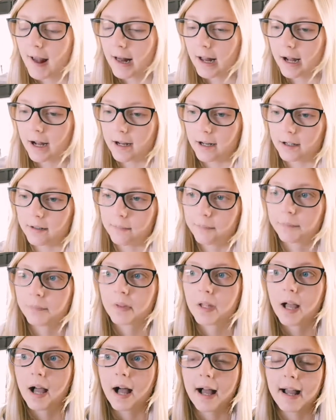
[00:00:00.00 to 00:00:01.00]
I
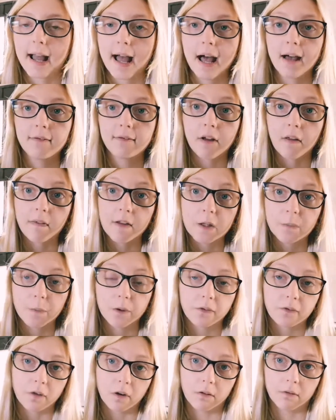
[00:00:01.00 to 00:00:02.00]
have done this
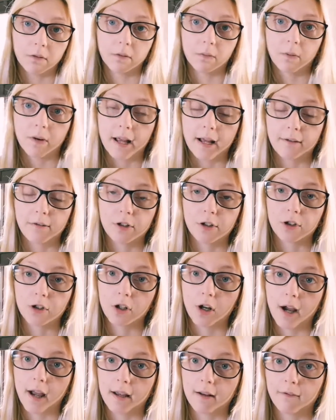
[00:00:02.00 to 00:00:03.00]
before when I was
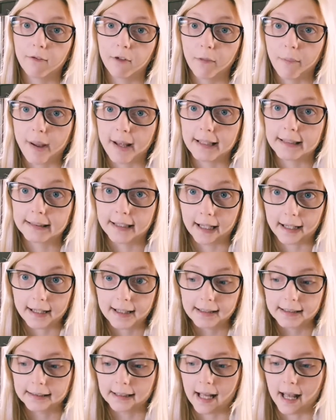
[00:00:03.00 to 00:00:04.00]
trying for my
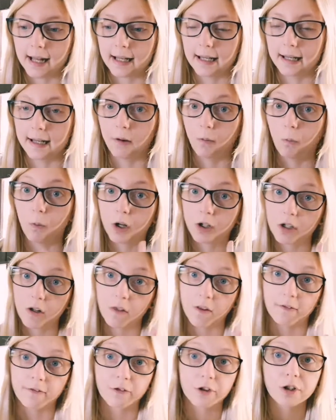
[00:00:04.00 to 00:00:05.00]
second son, and it worked on
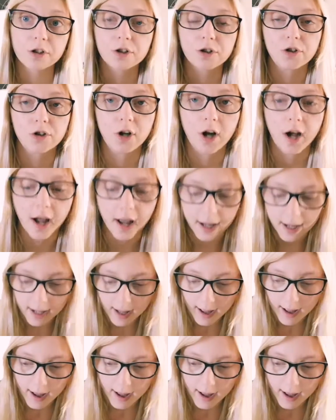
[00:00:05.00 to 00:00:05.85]
the first try.